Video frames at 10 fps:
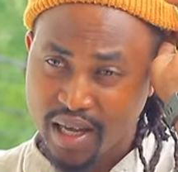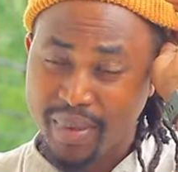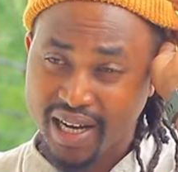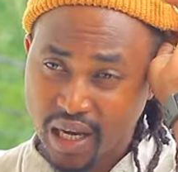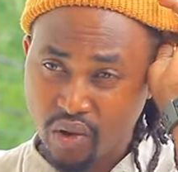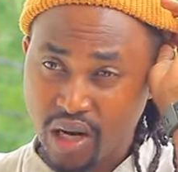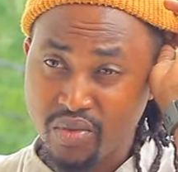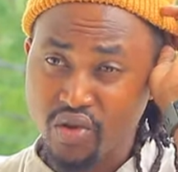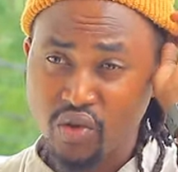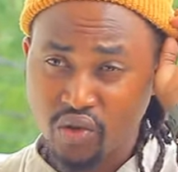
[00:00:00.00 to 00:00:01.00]
Baragaruka
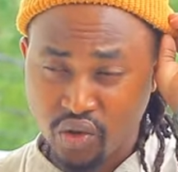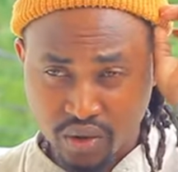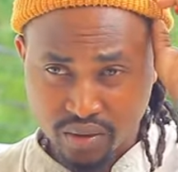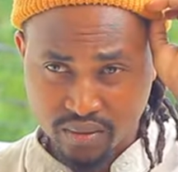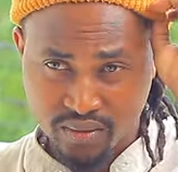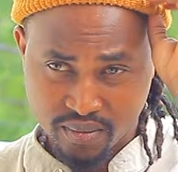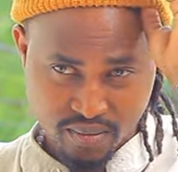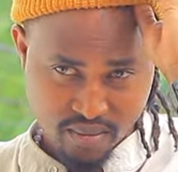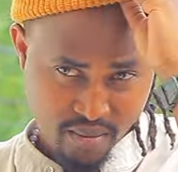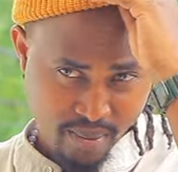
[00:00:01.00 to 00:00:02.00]
muri studio.
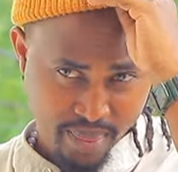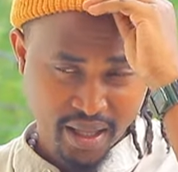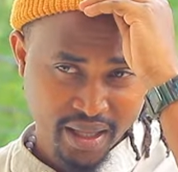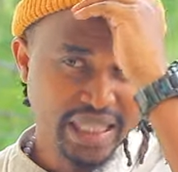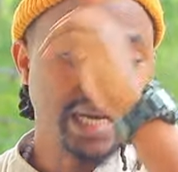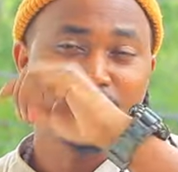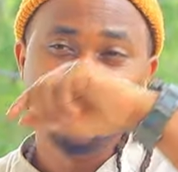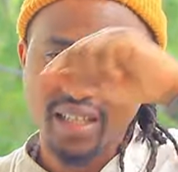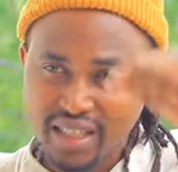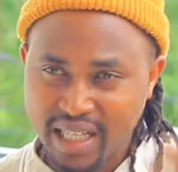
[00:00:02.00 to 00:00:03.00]

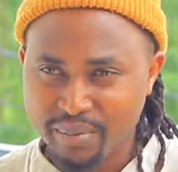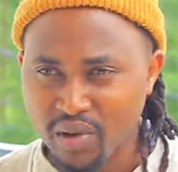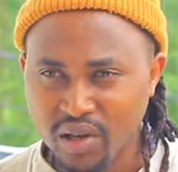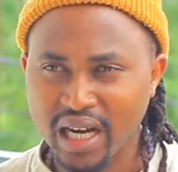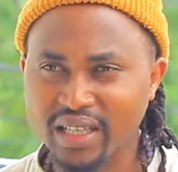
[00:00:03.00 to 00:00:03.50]
Diamond ashyiramo